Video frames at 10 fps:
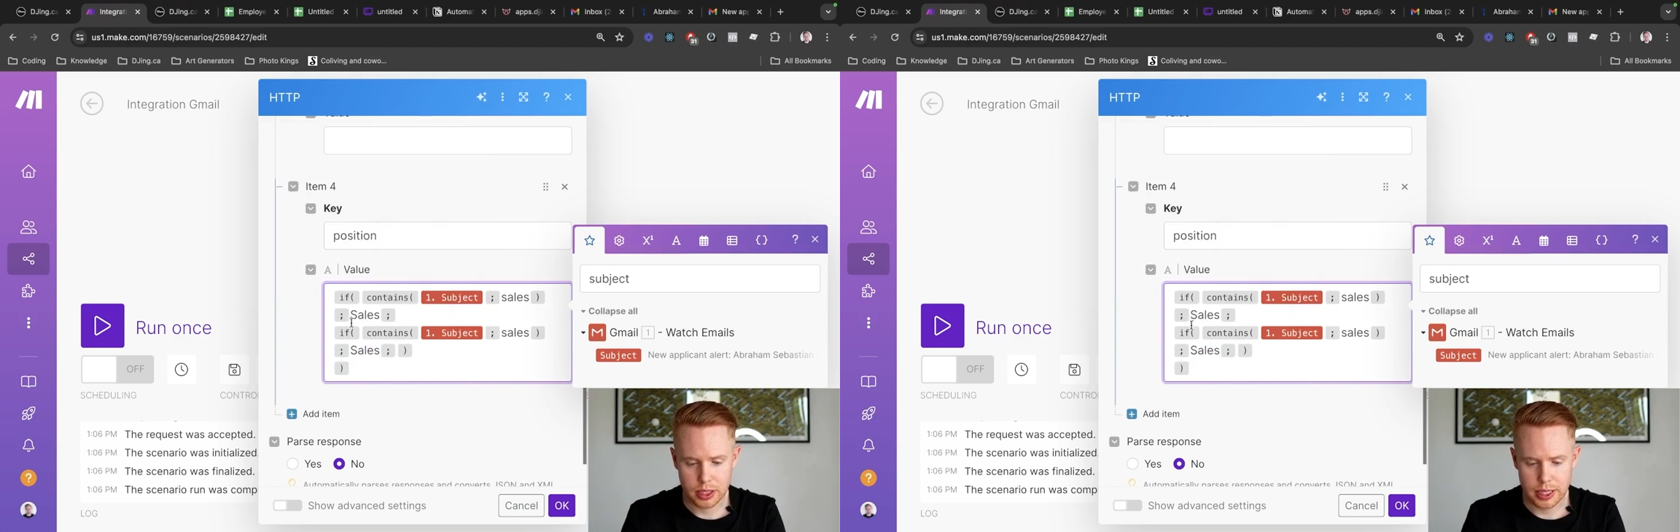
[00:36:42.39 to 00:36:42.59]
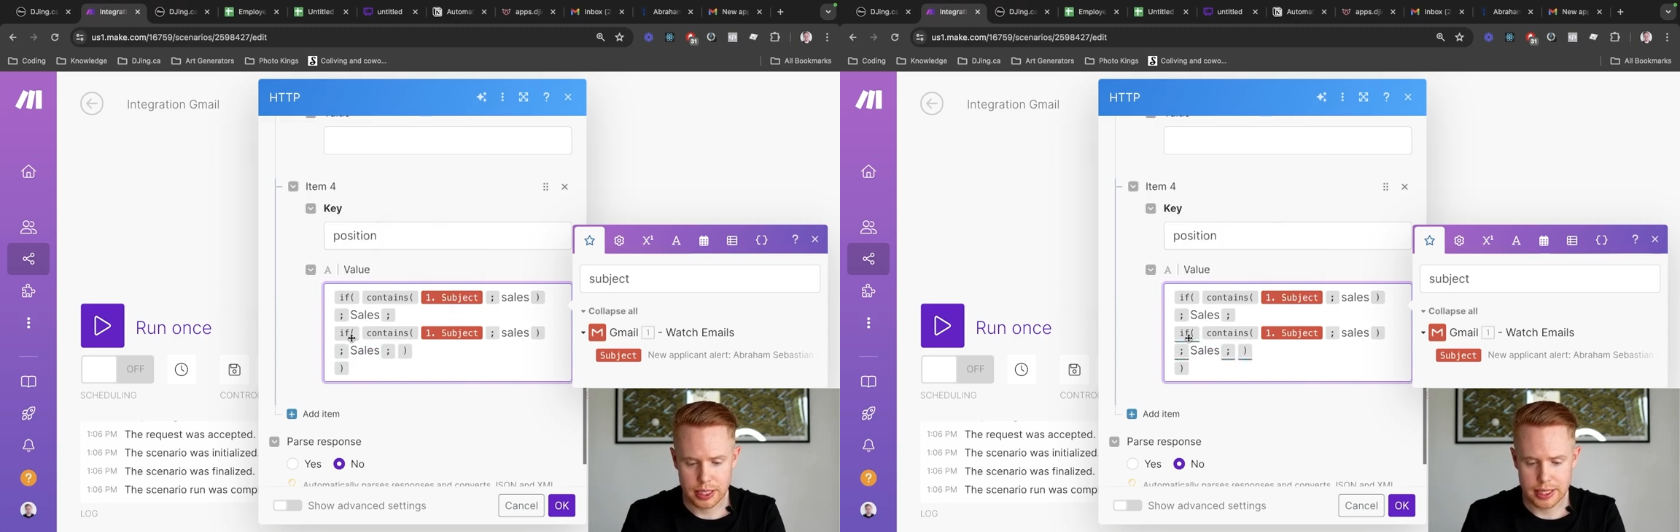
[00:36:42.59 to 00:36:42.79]

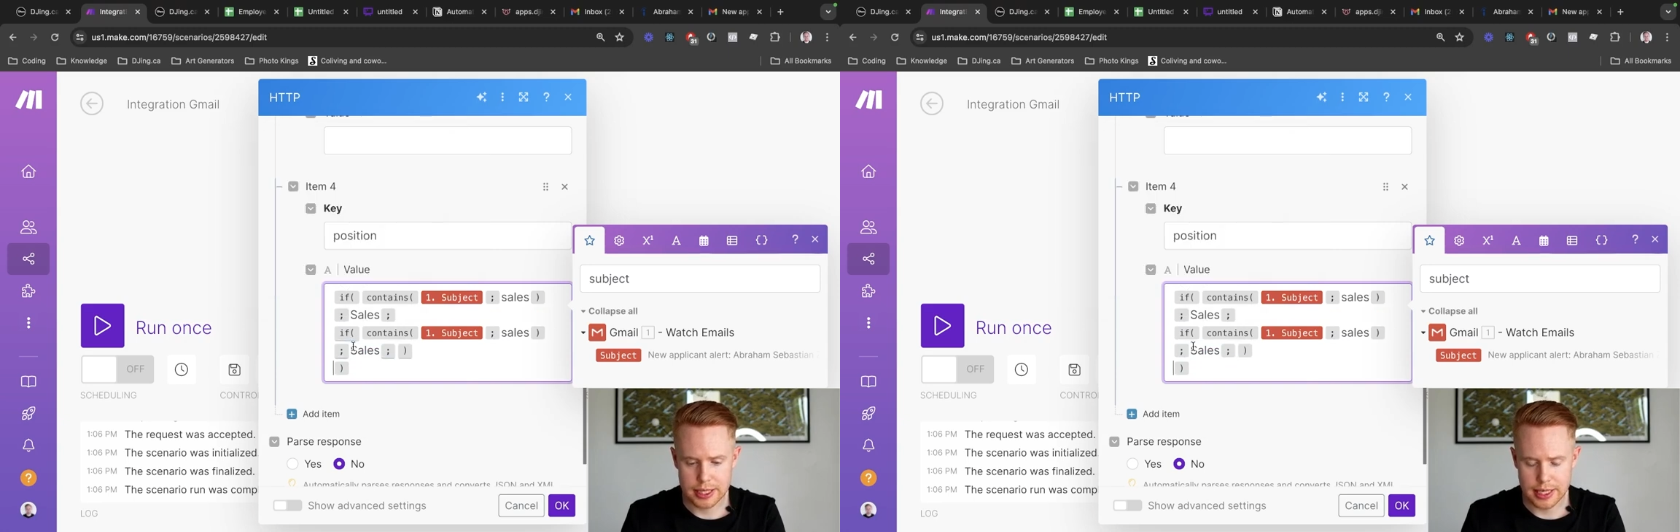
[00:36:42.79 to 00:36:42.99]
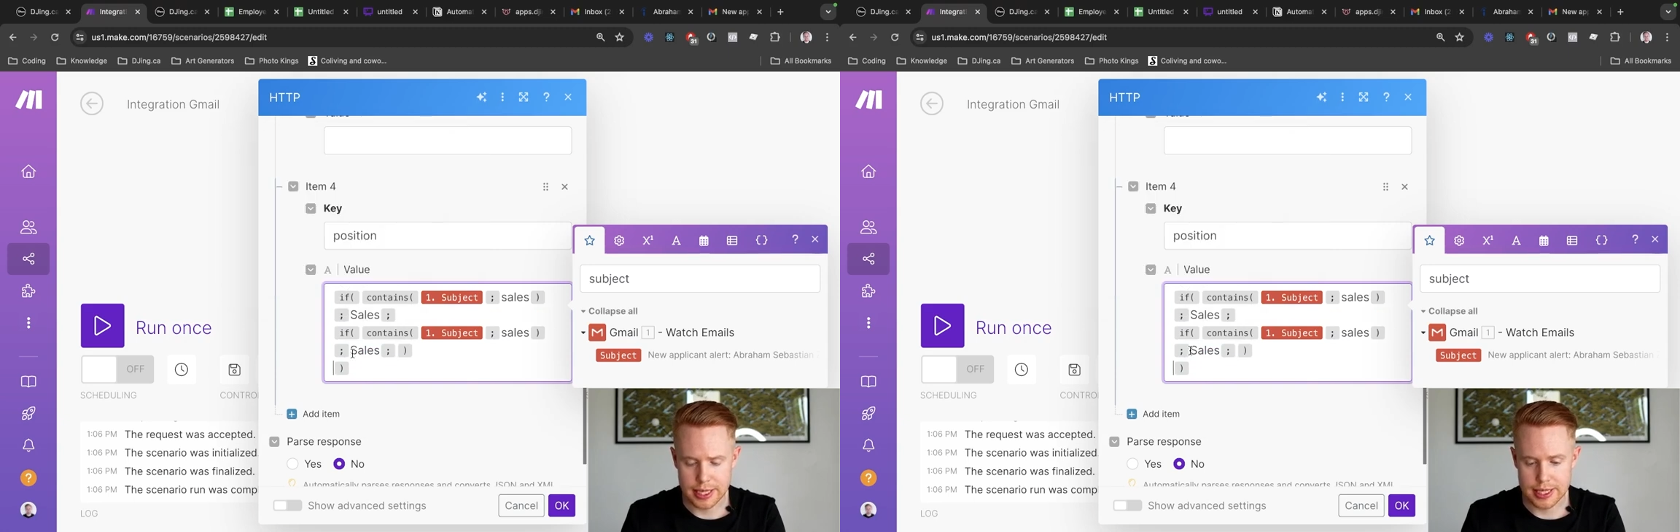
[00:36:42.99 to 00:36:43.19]
this
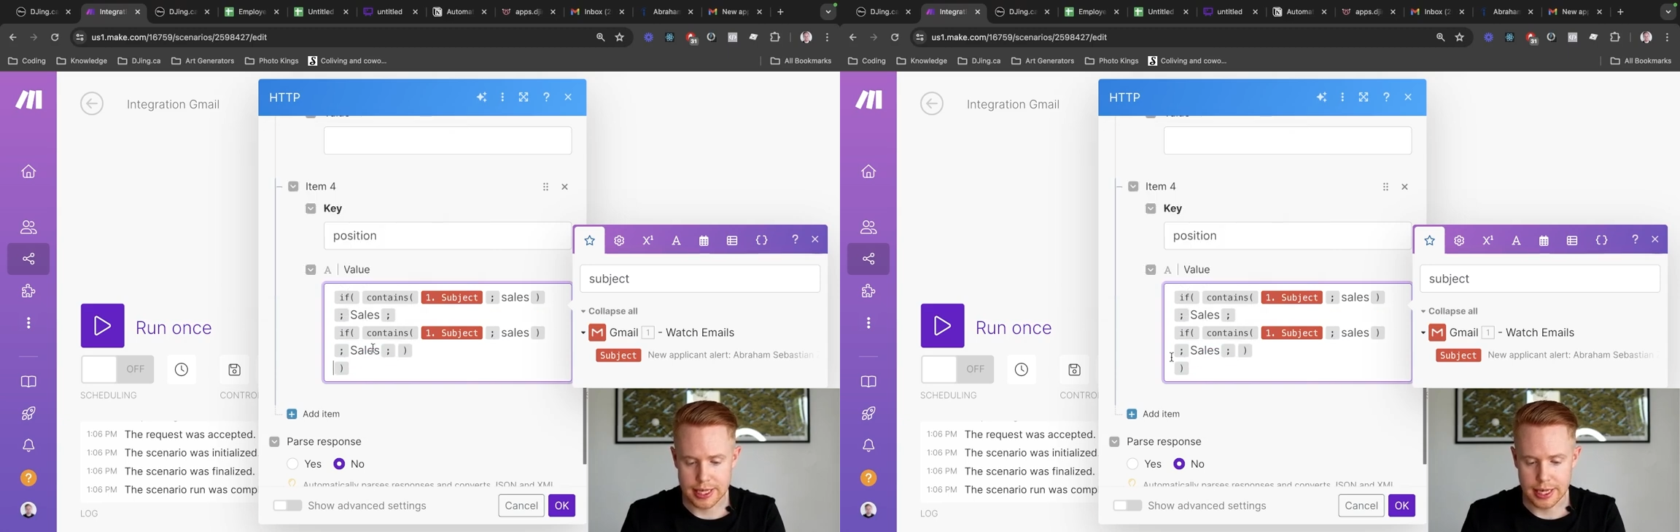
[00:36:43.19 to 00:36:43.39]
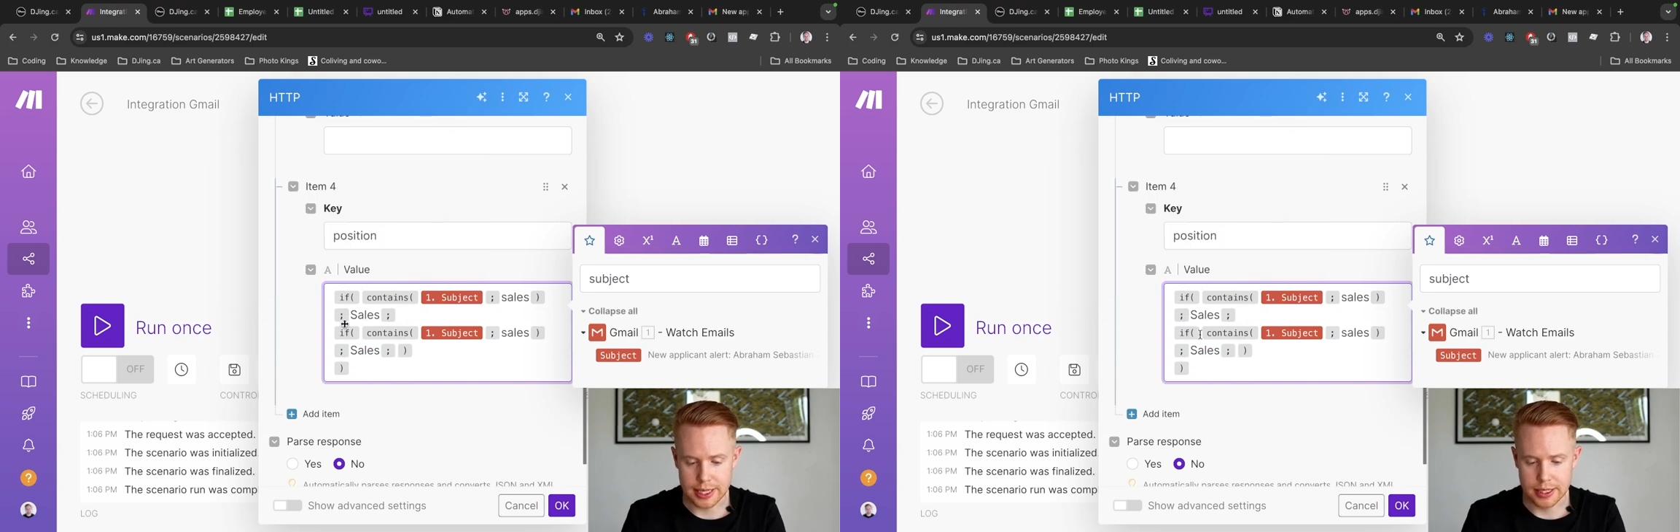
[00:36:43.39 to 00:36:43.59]
is
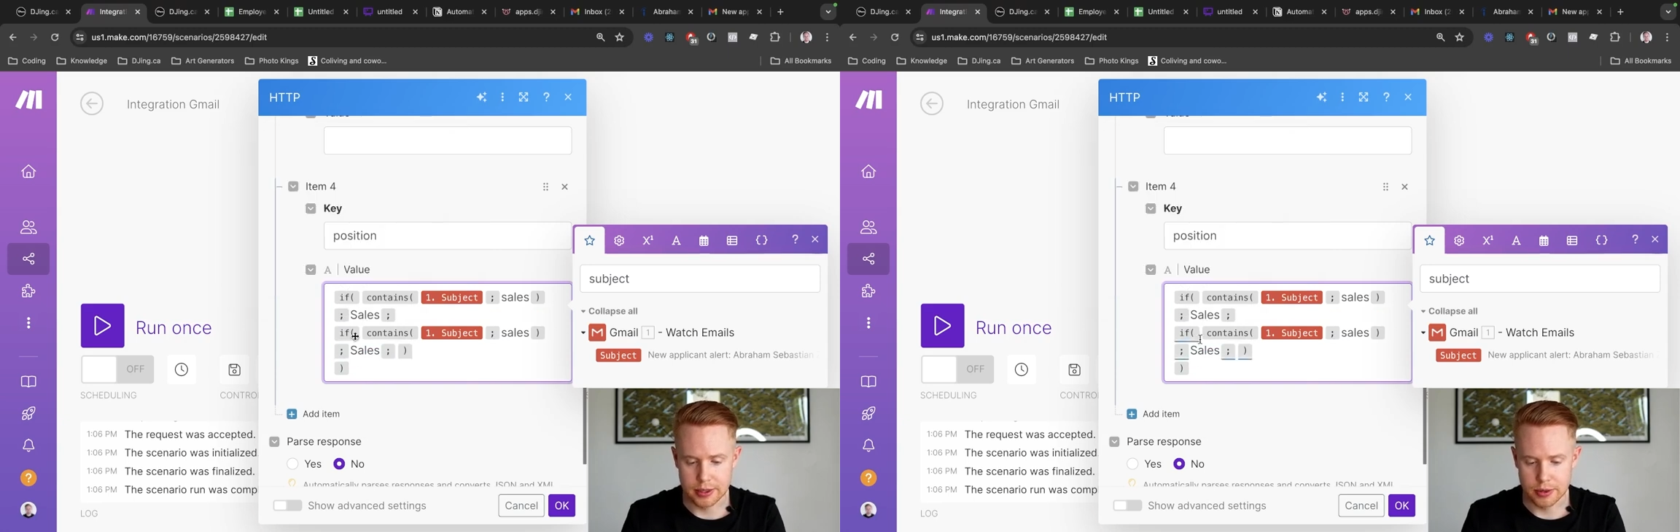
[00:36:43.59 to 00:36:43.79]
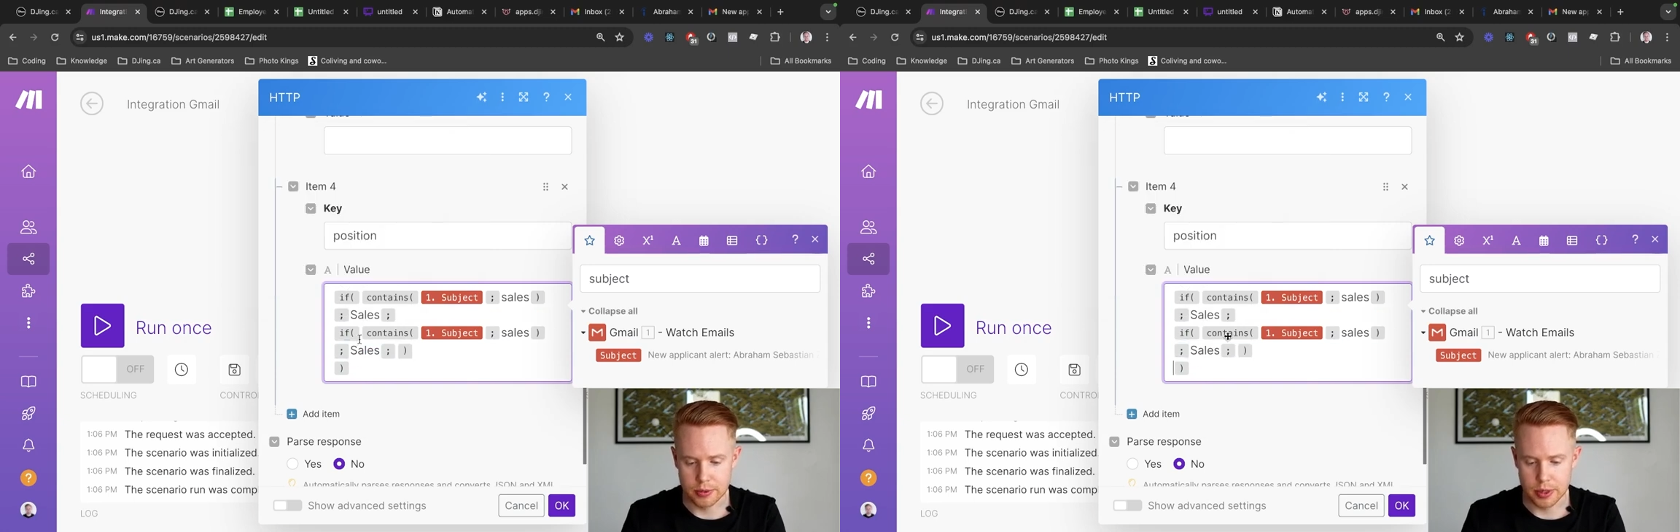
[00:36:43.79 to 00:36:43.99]
inside,
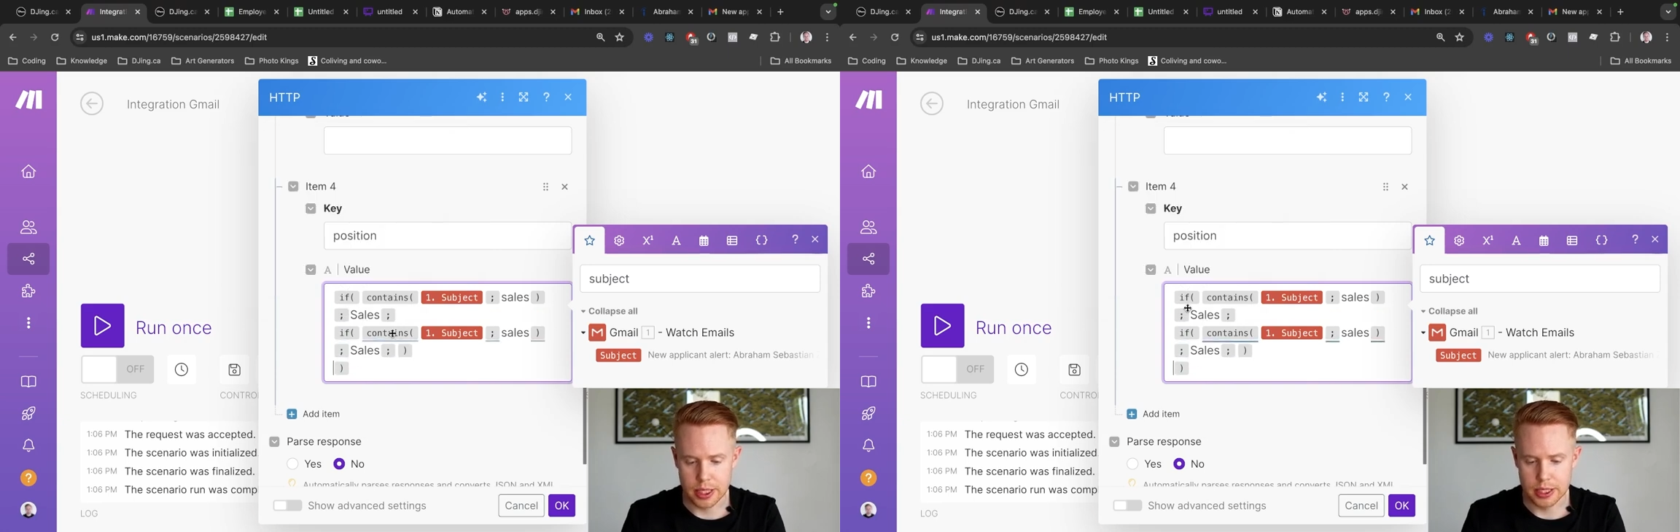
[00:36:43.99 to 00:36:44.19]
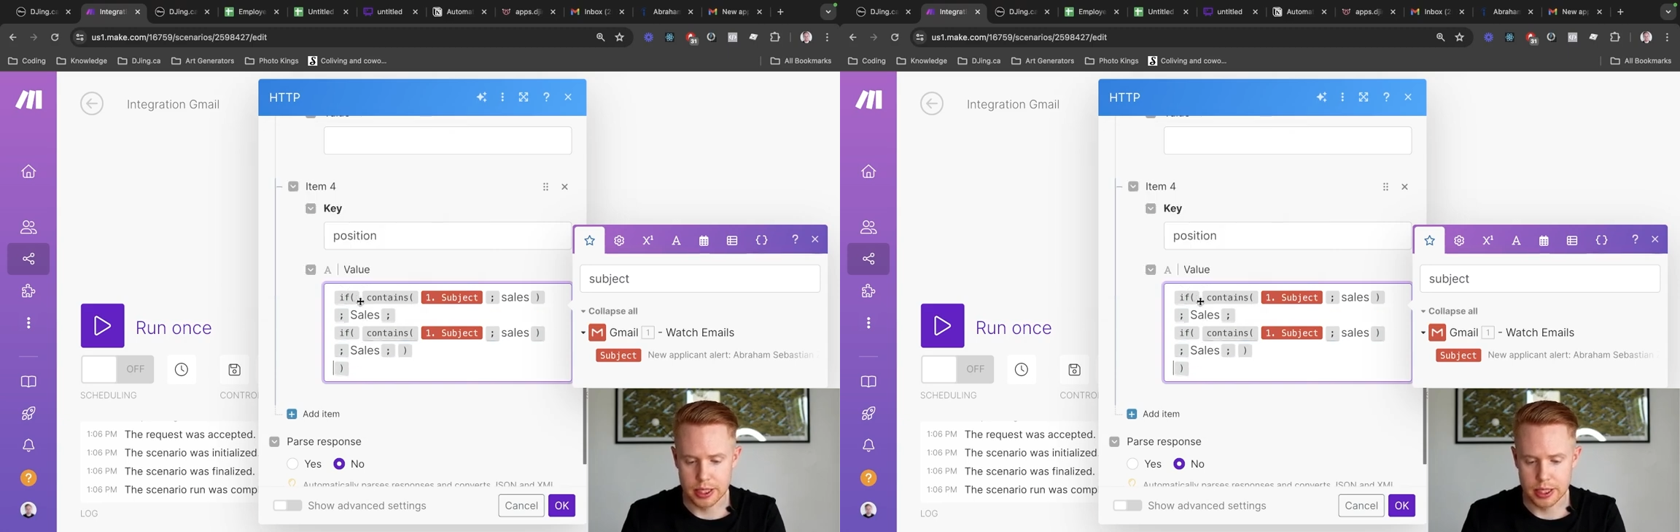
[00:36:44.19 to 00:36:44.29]
right?